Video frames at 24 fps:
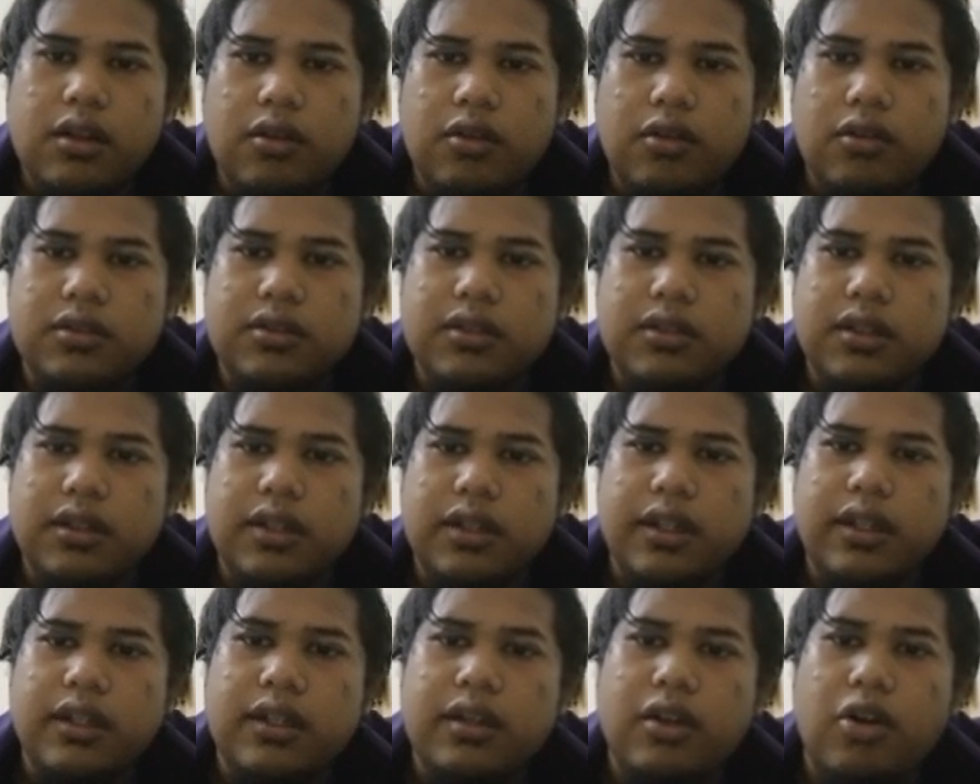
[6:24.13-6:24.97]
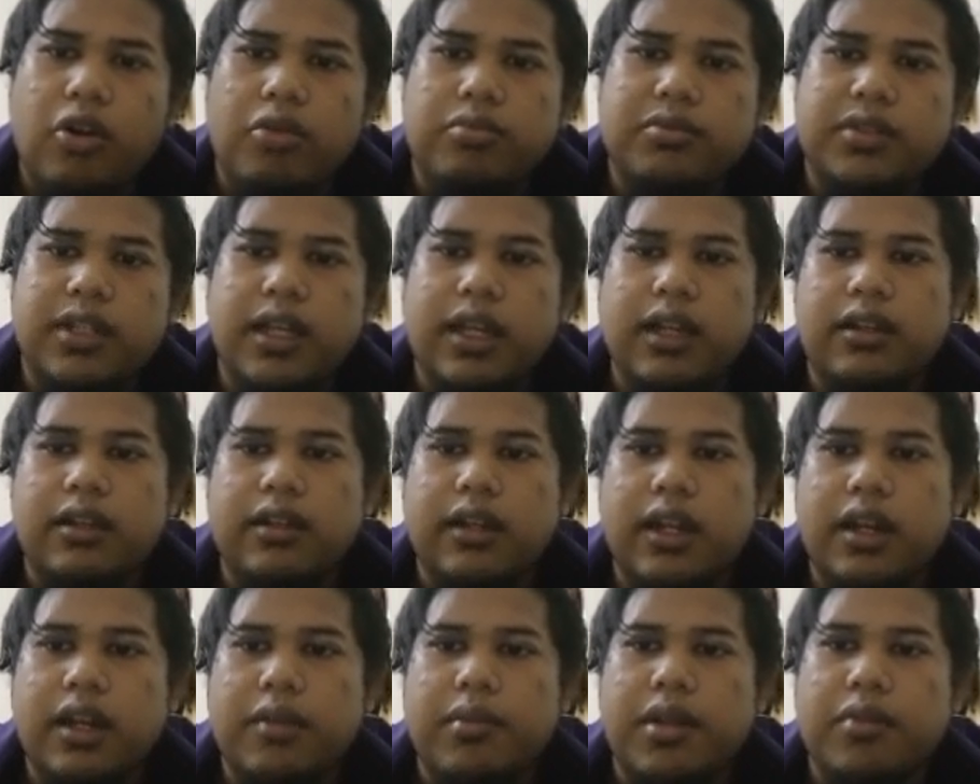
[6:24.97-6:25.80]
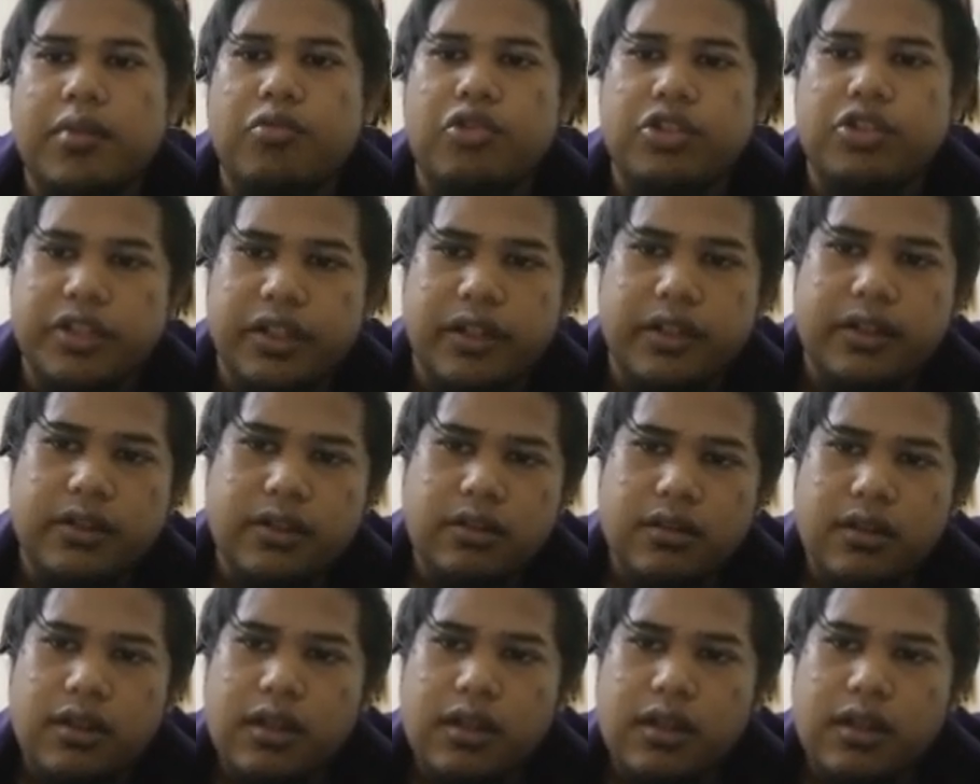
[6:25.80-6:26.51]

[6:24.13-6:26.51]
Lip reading: concerning object dynamic motion.